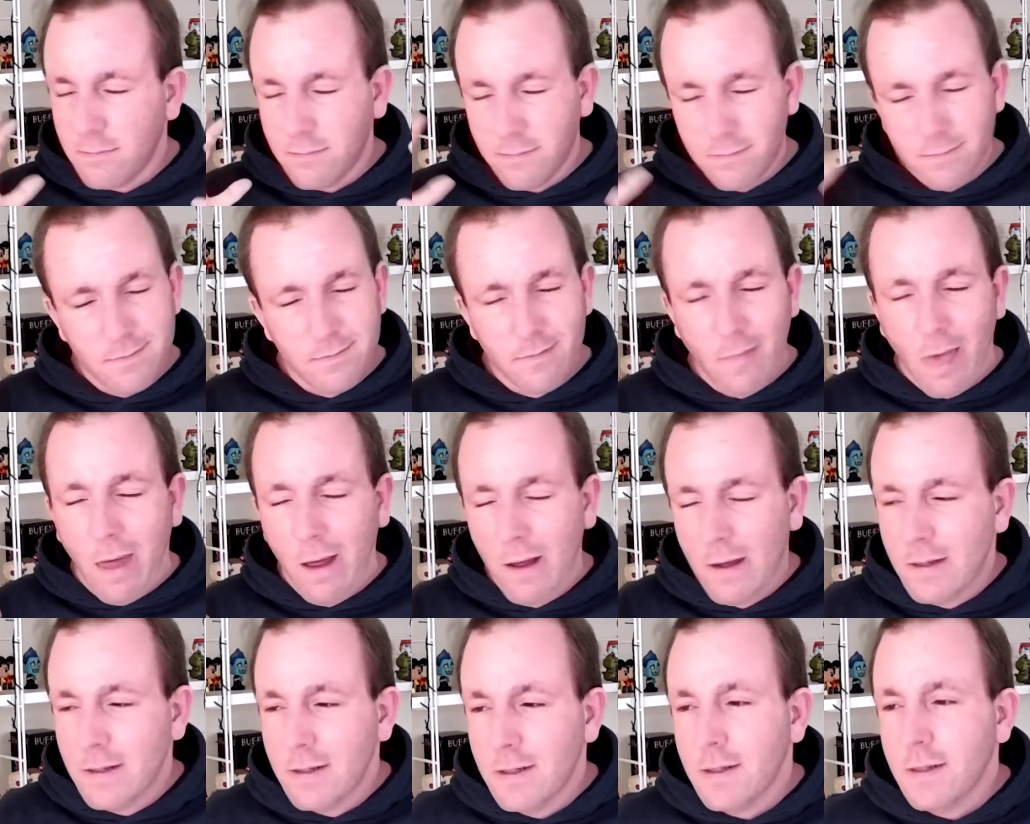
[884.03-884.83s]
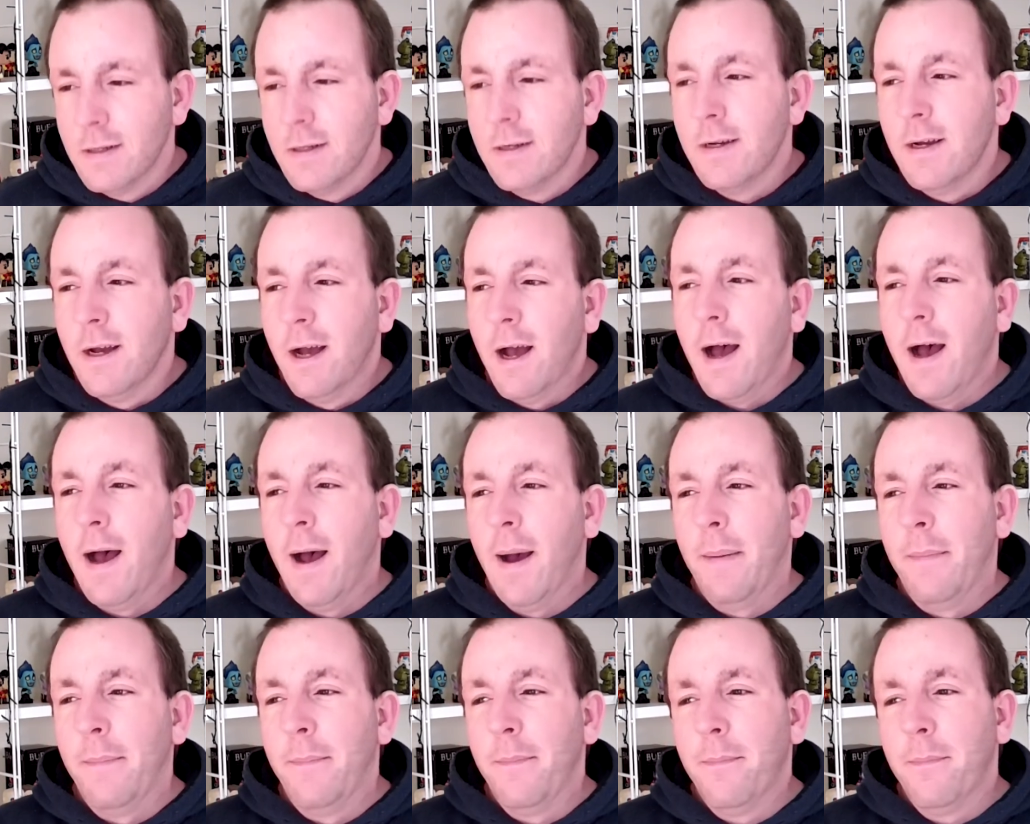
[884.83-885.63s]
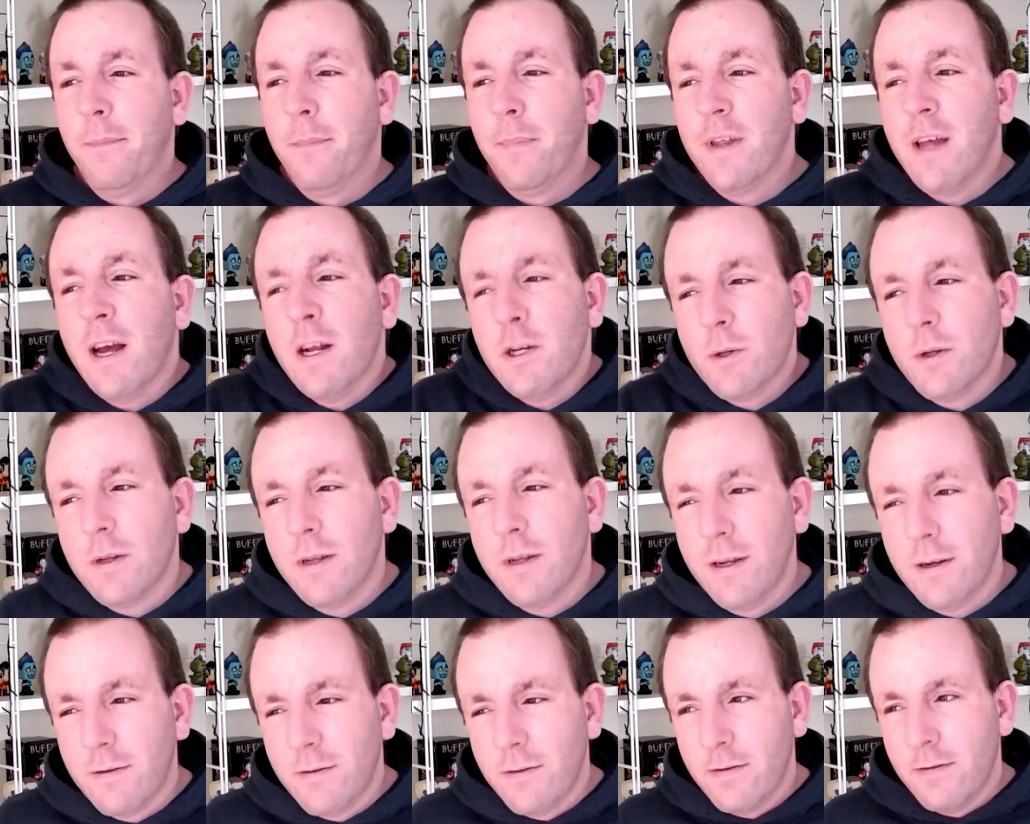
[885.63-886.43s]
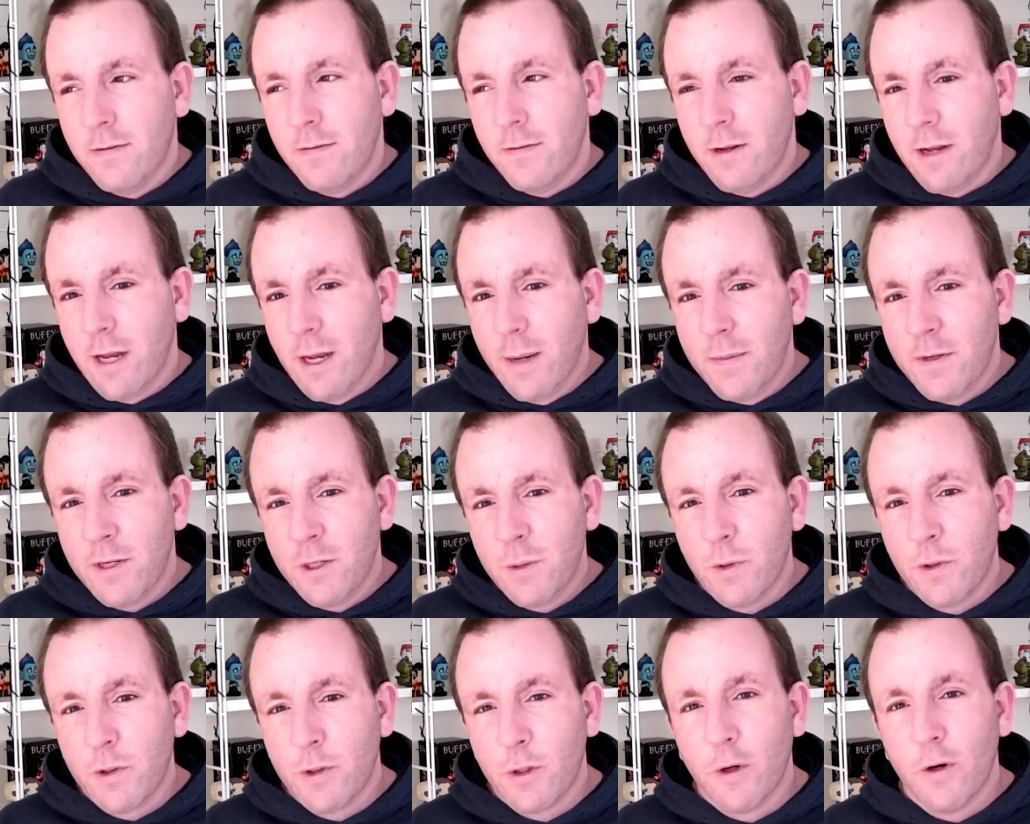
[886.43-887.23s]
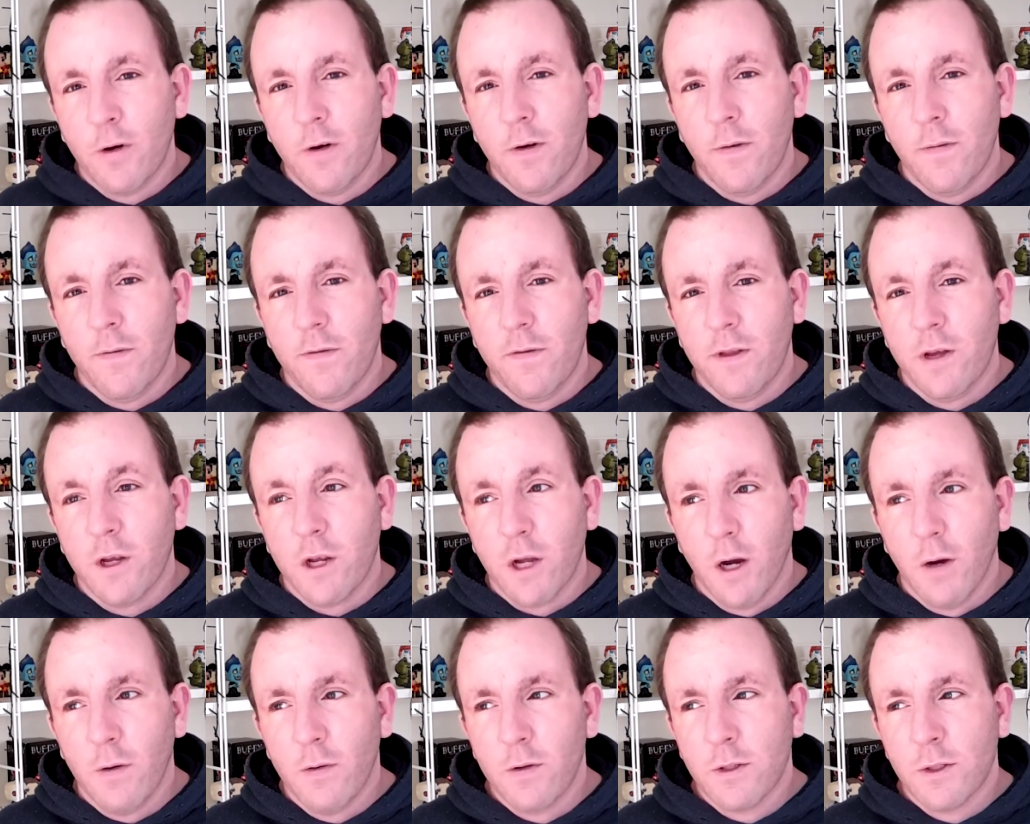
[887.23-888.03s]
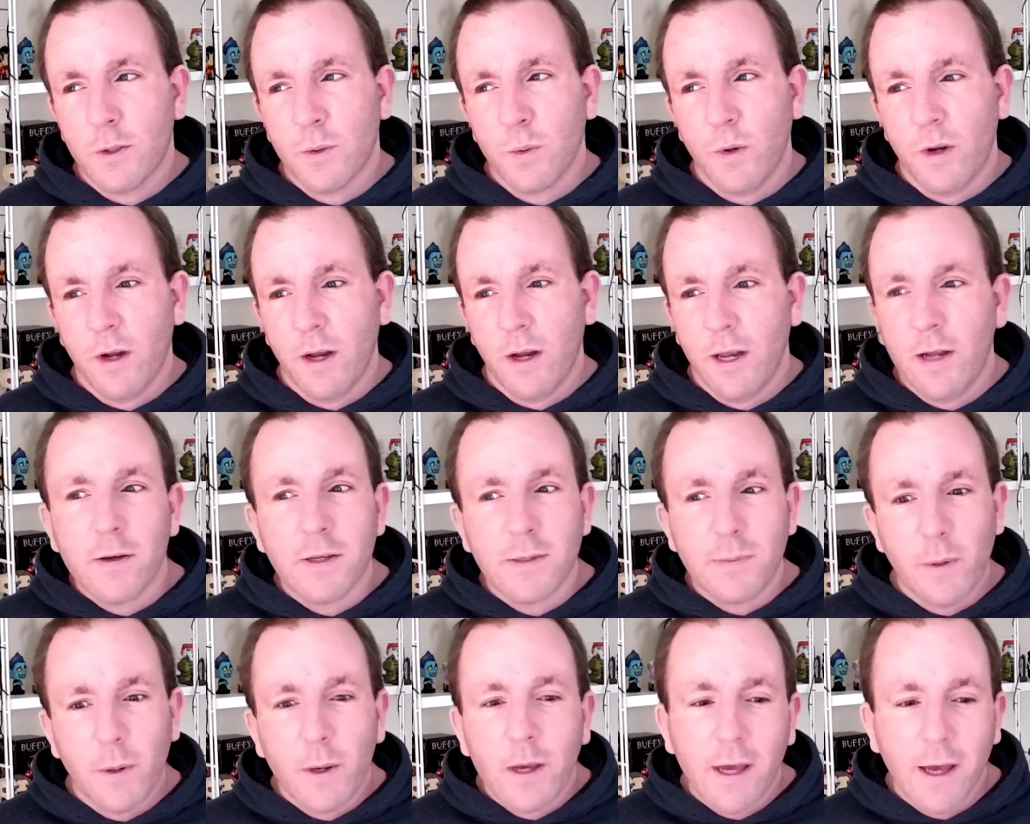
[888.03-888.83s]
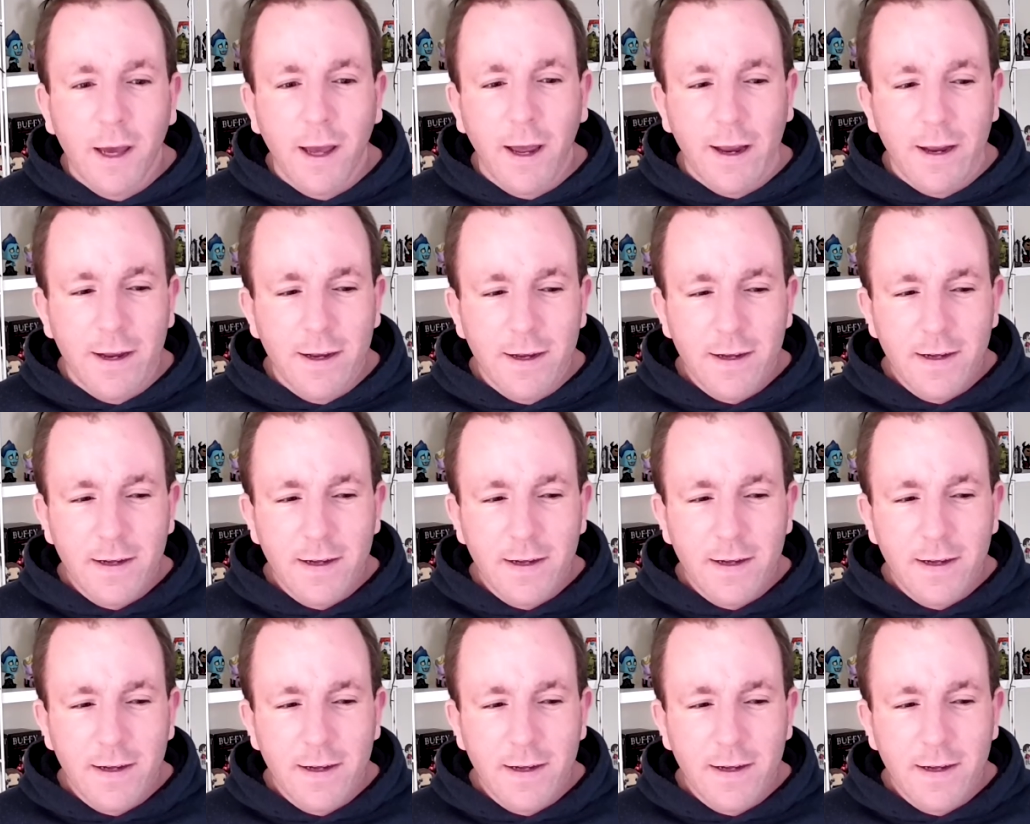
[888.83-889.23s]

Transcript: But the actual little glimpses we saw of the ghost were a little spooky,